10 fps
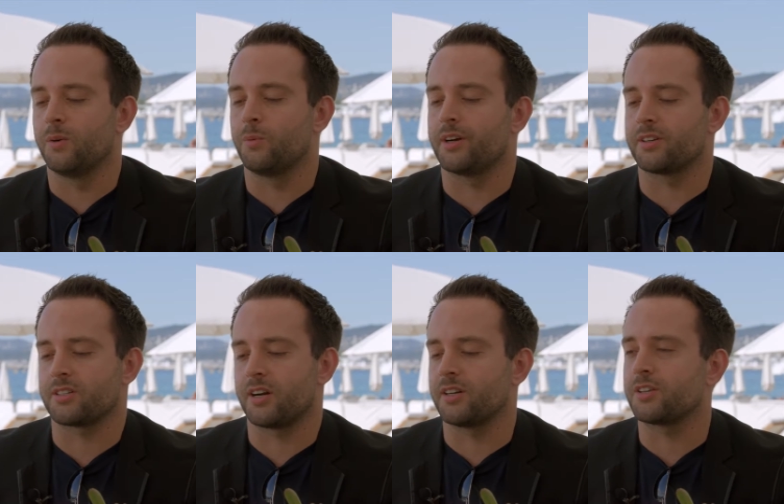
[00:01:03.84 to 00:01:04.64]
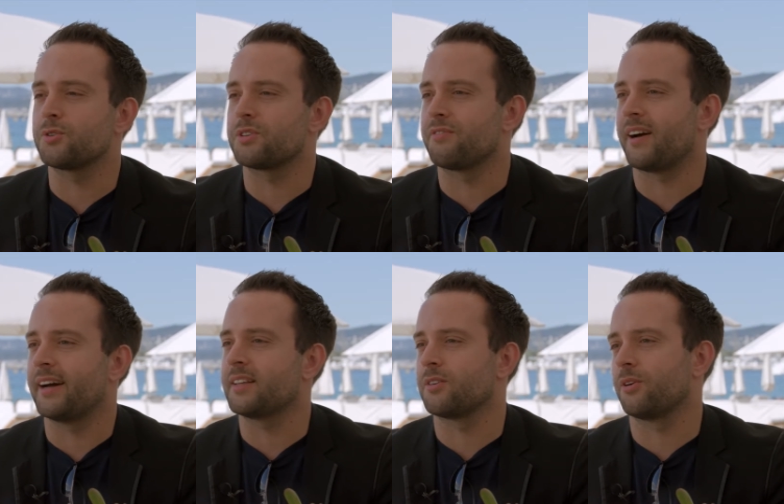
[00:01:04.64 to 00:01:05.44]
we are starting to
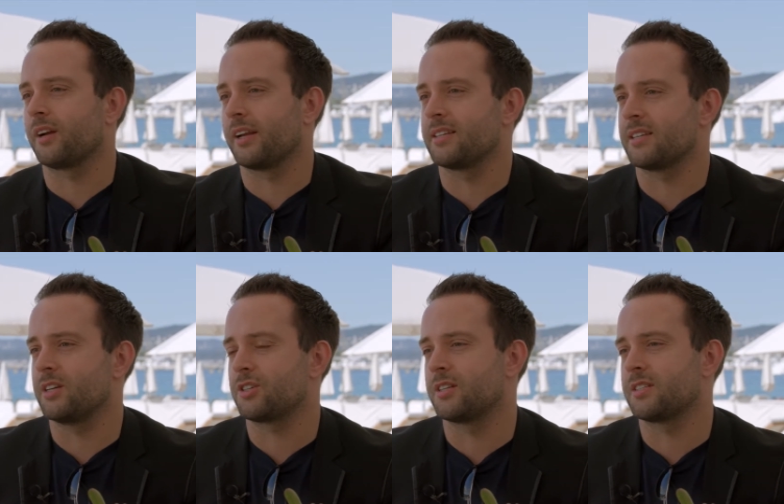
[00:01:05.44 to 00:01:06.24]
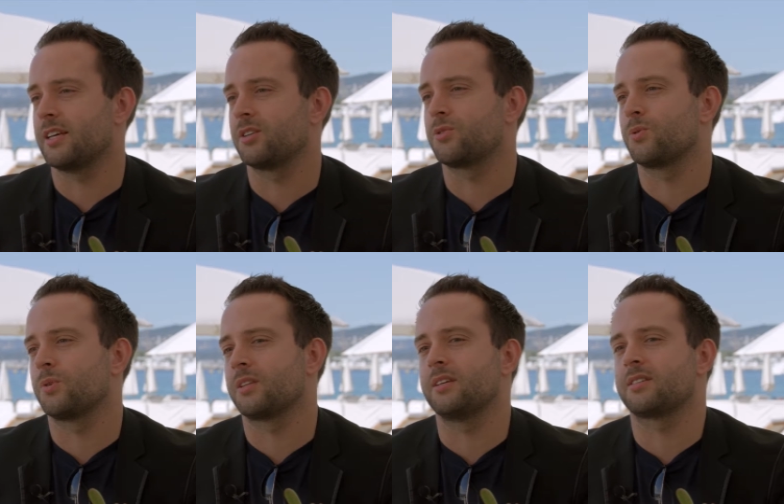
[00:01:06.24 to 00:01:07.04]
divide the organizations
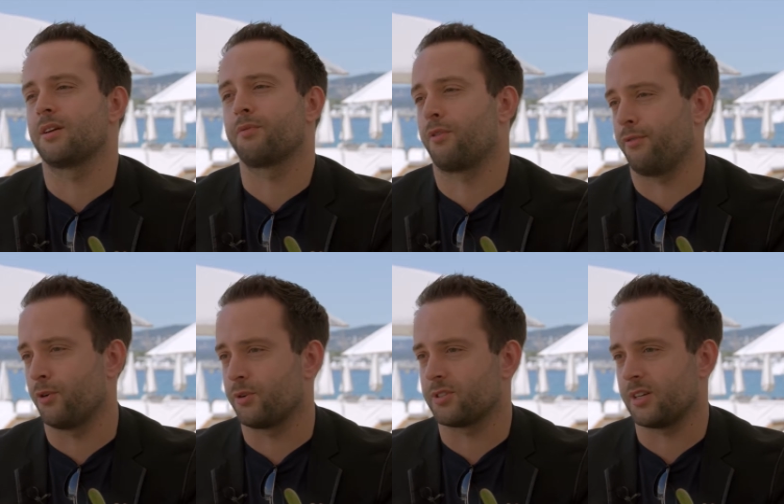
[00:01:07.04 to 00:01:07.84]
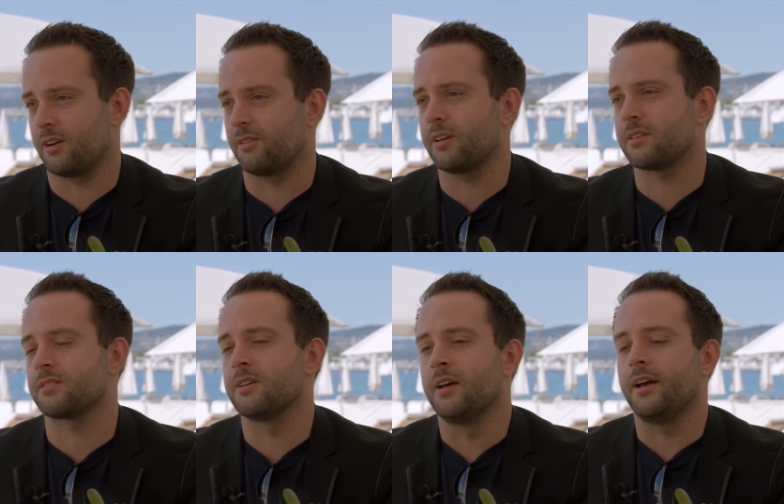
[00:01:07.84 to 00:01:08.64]
into these different focus areas.